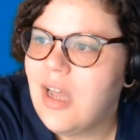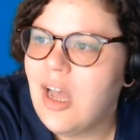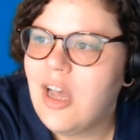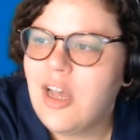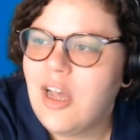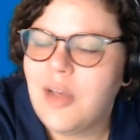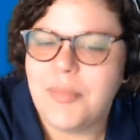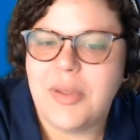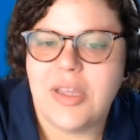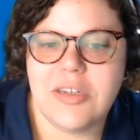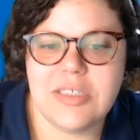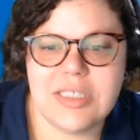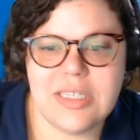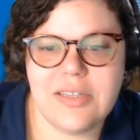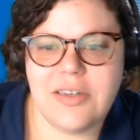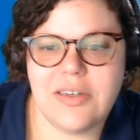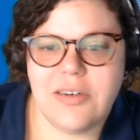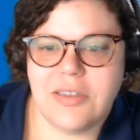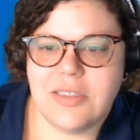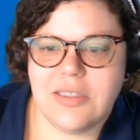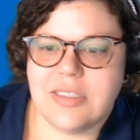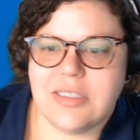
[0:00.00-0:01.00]
Here's
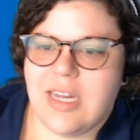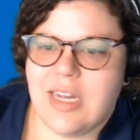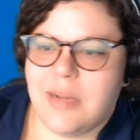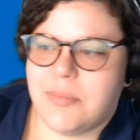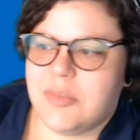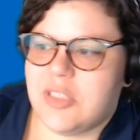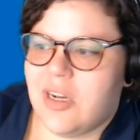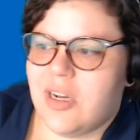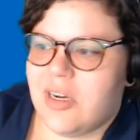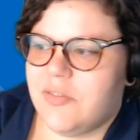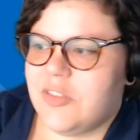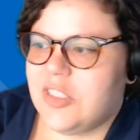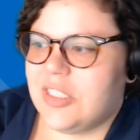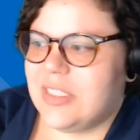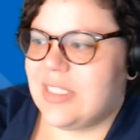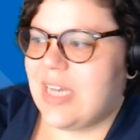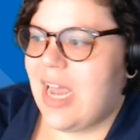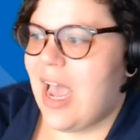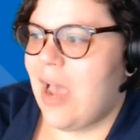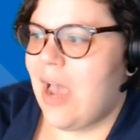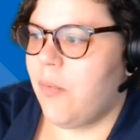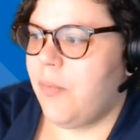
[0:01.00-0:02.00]
a little snapshot of
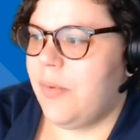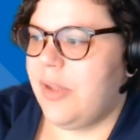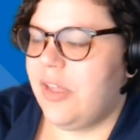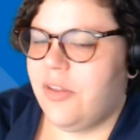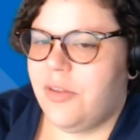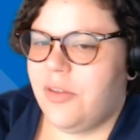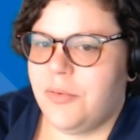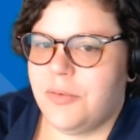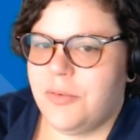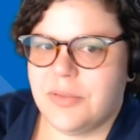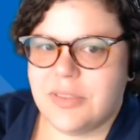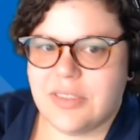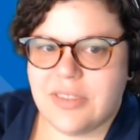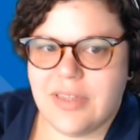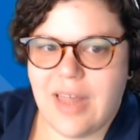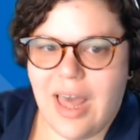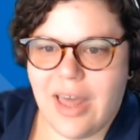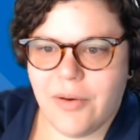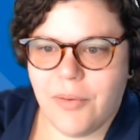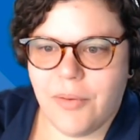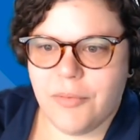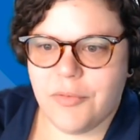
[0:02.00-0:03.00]
just how we use
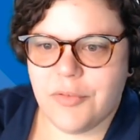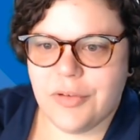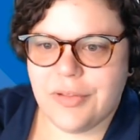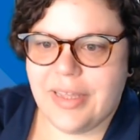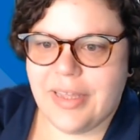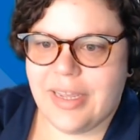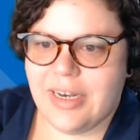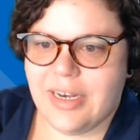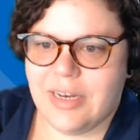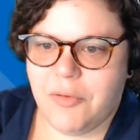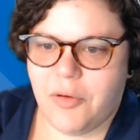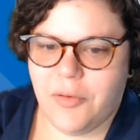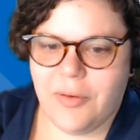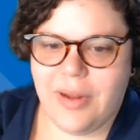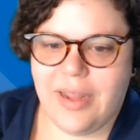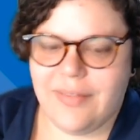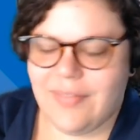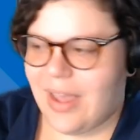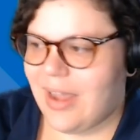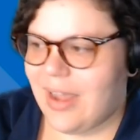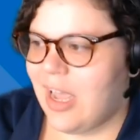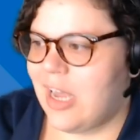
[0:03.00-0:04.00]
that overlay to
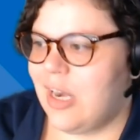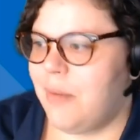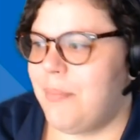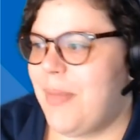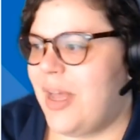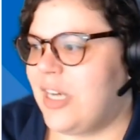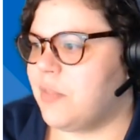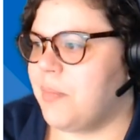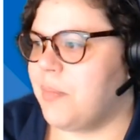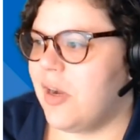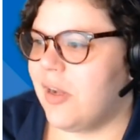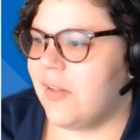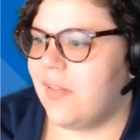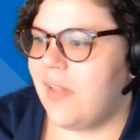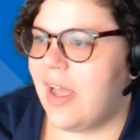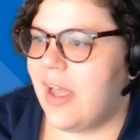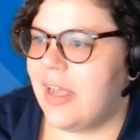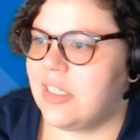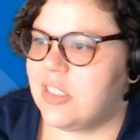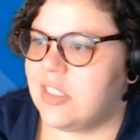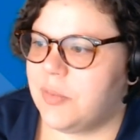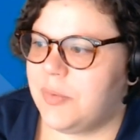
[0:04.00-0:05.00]
create that kind of benchmark
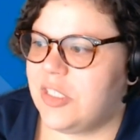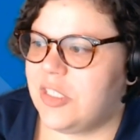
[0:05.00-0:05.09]
line.